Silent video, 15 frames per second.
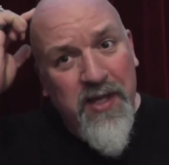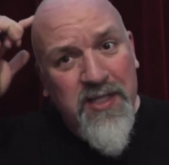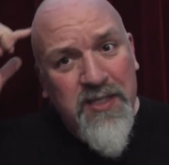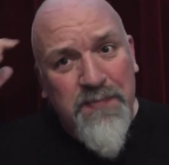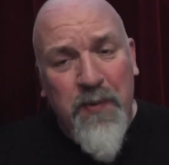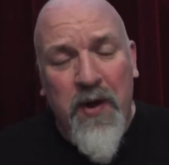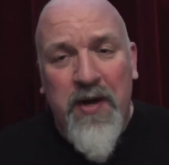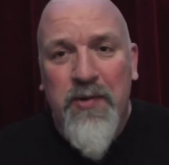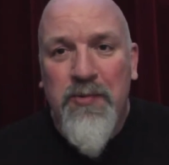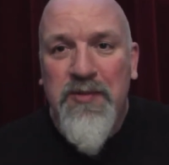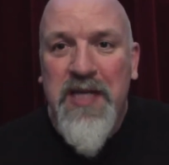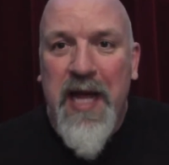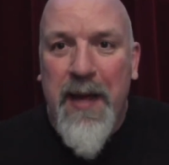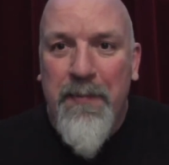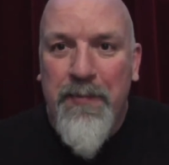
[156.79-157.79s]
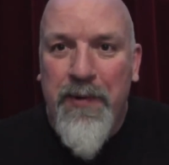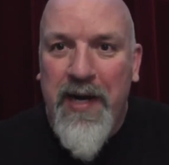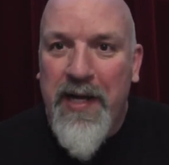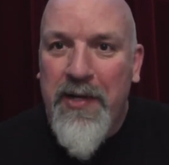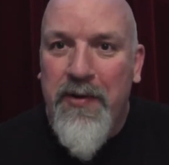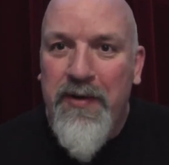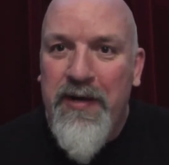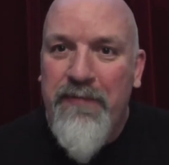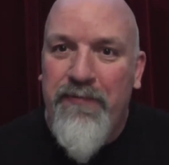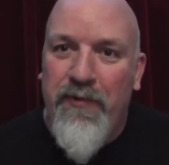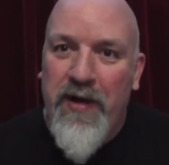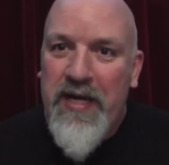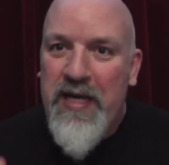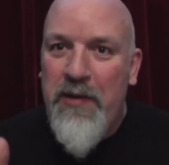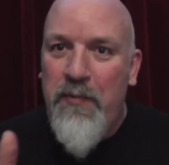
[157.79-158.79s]
Spinal Tap when they couldn't
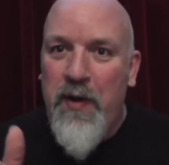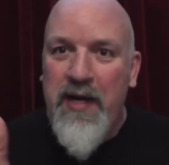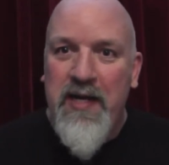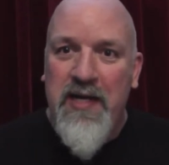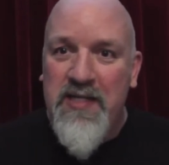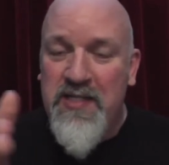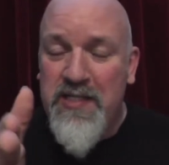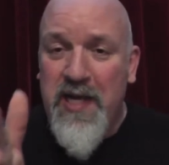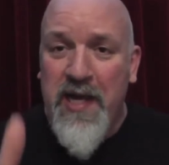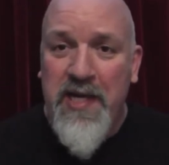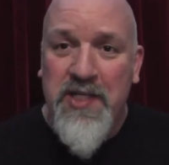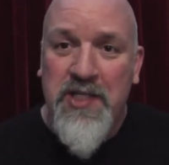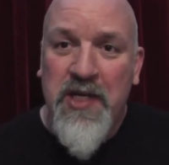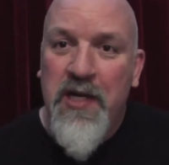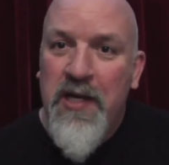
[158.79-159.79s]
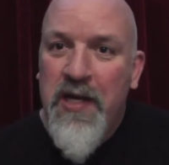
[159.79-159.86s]
find their way to the stage.